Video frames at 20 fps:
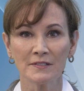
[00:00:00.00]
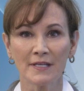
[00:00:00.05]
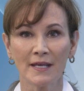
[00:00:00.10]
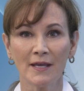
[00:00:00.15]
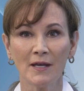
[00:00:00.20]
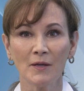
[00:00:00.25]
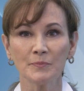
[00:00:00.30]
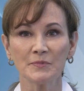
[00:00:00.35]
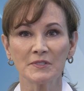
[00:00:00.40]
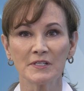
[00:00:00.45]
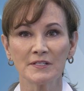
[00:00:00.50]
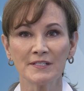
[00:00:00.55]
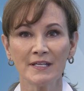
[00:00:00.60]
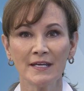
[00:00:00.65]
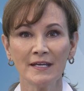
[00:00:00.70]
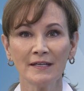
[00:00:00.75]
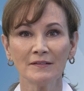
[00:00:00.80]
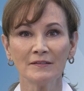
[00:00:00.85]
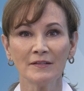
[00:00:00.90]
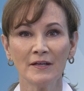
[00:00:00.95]
to help
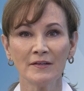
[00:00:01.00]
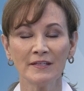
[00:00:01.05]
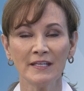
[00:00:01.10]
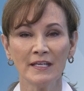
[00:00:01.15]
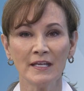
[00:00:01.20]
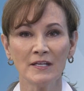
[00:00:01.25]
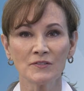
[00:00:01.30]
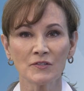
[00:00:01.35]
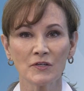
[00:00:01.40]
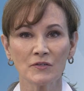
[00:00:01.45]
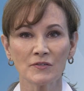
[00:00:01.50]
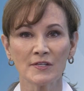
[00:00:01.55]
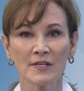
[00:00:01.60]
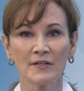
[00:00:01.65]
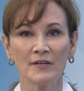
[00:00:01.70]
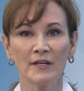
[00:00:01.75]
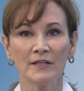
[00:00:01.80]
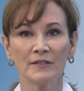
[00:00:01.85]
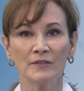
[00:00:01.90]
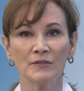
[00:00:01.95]
detect lung cancers
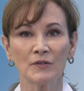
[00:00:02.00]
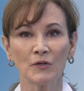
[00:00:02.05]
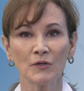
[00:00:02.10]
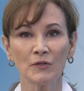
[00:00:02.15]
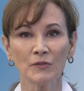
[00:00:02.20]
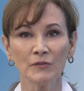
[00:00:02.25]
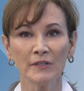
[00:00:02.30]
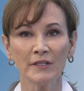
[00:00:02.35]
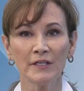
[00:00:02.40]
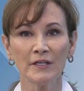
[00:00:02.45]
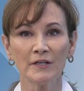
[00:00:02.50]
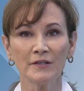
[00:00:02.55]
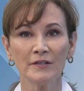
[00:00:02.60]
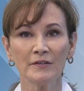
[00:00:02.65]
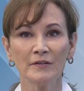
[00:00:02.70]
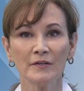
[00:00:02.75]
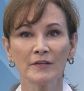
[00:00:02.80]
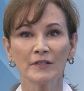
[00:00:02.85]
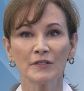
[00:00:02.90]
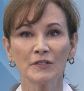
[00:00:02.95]
in an
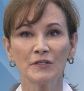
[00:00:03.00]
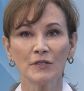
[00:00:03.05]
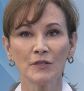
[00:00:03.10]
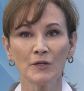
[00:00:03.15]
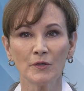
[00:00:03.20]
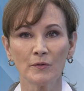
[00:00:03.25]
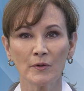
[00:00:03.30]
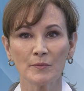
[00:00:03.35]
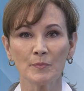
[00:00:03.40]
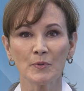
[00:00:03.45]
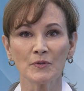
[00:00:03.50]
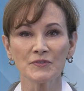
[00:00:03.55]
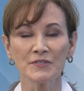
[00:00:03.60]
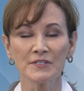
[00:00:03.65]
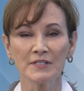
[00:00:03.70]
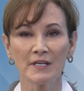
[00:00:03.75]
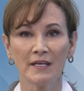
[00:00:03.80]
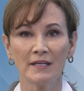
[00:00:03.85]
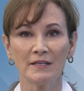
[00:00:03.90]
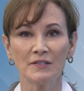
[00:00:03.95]
earlier, curable
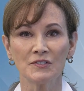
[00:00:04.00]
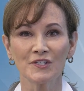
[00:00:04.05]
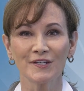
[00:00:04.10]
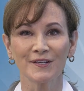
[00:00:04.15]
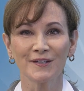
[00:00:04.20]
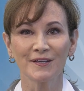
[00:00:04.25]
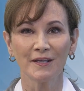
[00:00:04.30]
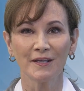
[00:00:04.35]
stage.